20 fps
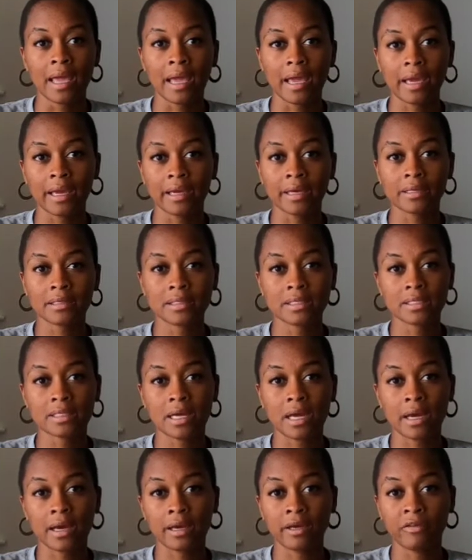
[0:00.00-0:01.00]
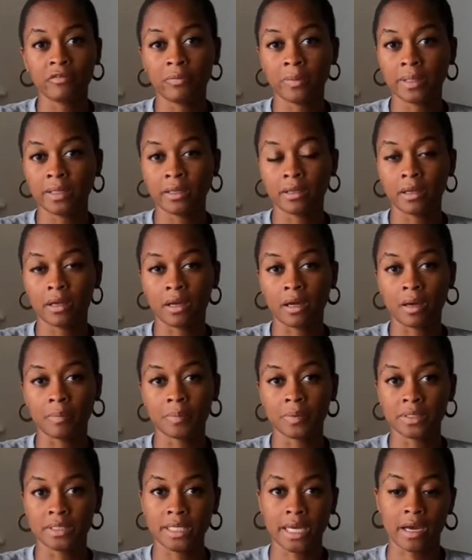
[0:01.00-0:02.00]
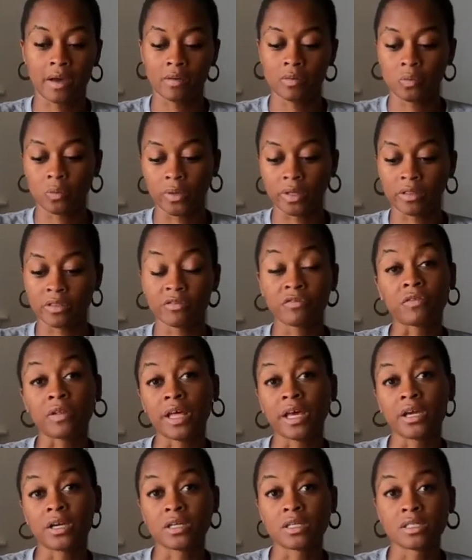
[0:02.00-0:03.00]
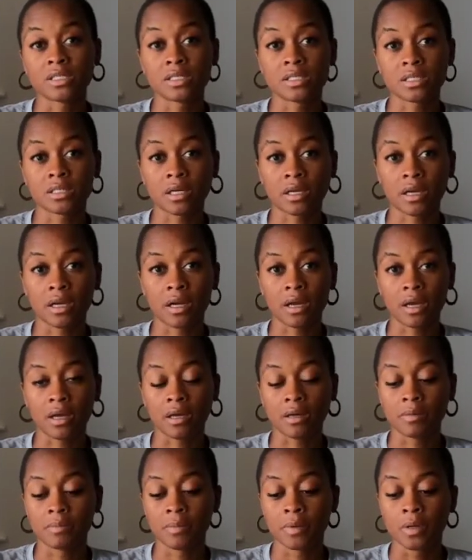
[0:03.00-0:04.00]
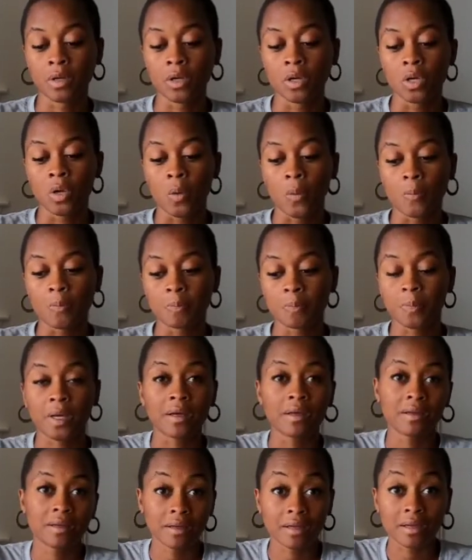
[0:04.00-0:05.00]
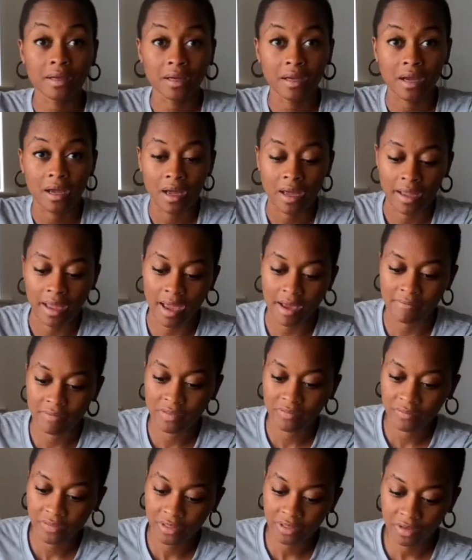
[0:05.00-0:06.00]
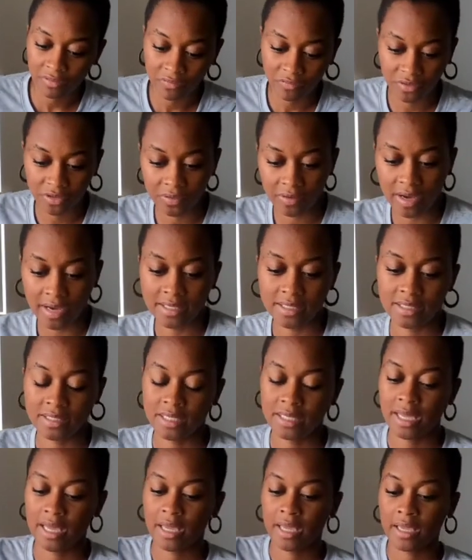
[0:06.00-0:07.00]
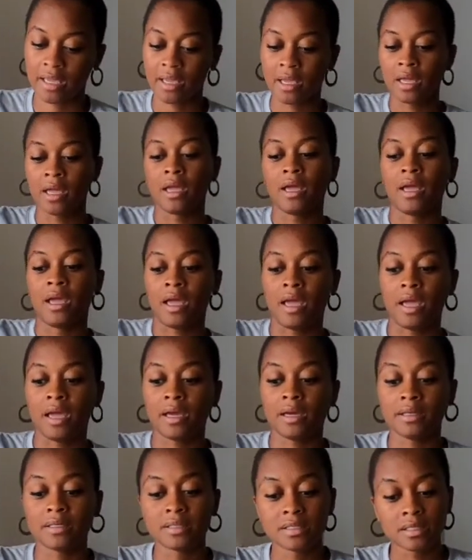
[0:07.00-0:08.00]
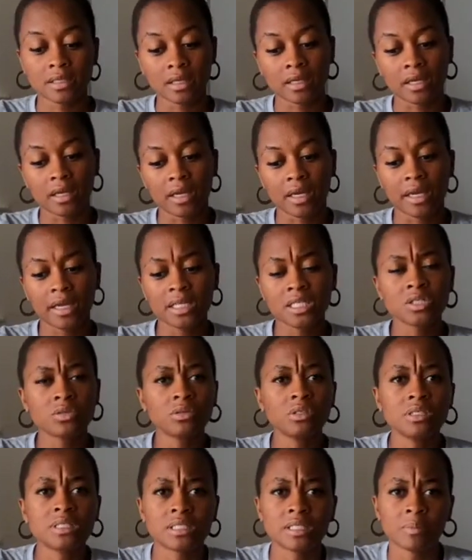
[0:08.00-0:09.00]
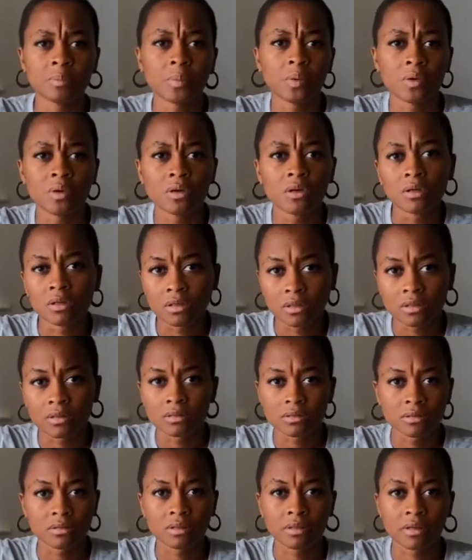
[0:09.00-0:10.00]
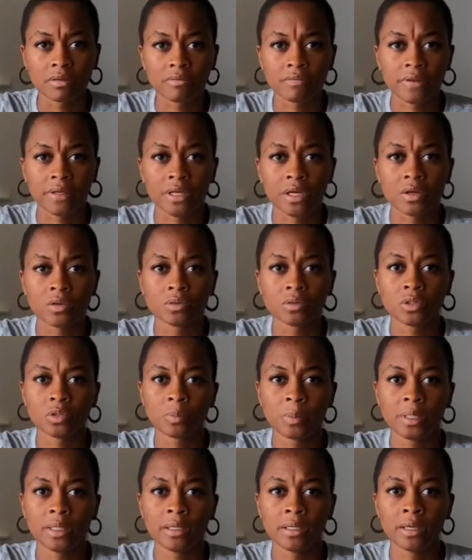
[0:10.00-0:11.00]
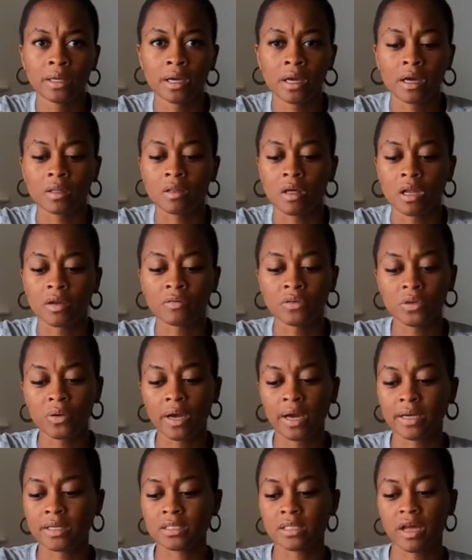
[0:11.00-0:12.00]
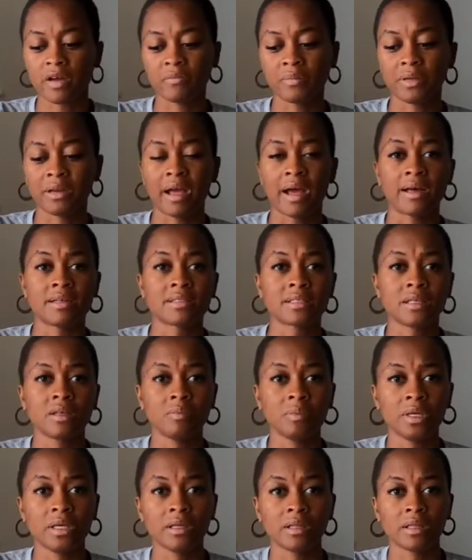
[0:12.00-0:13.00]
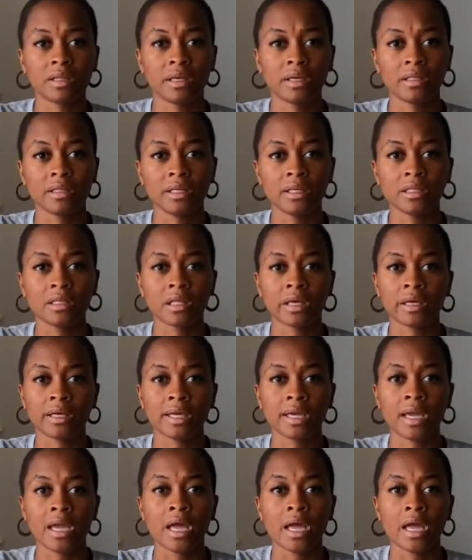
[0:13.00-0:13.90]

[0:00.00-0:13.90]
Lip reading: and I've been up and down with flares, but I have the video for you guys today, and it's a real simple video. Looping, a lot of you guys have been asking me lately, like,